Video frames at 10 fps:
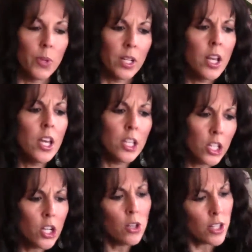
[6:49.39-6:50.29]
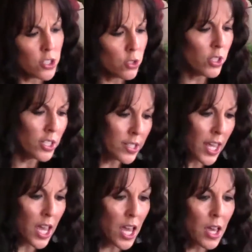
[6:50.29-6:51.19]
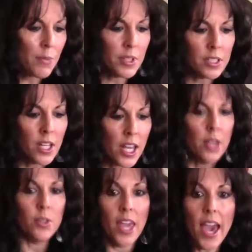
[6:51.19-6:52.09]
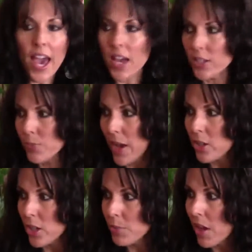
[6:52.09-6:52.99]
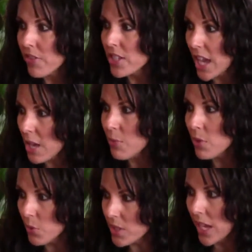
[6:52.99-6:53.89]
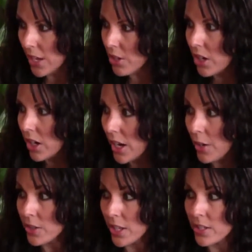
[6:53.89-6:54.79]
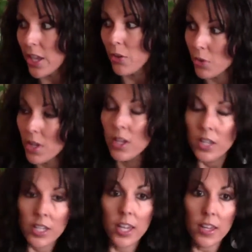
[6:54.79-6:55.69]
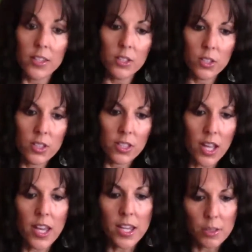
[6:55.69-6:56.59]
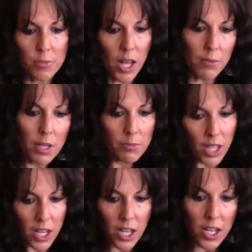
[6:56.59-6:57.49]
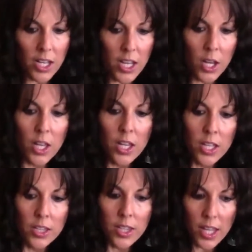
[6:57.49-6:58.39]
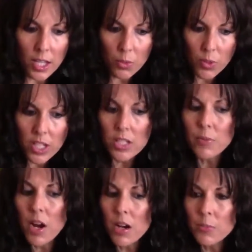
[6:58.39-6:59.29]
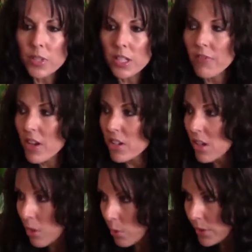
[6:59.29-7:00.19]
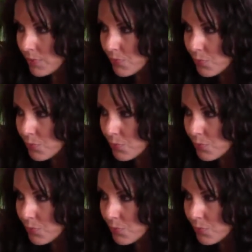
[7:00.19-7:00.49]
But, let's do an exam. And, yeah, about jumped off the table. It was tender. And he was like, yeah, that's a good sign, blah, blah, blah. Then went into my armpit, and he found another one.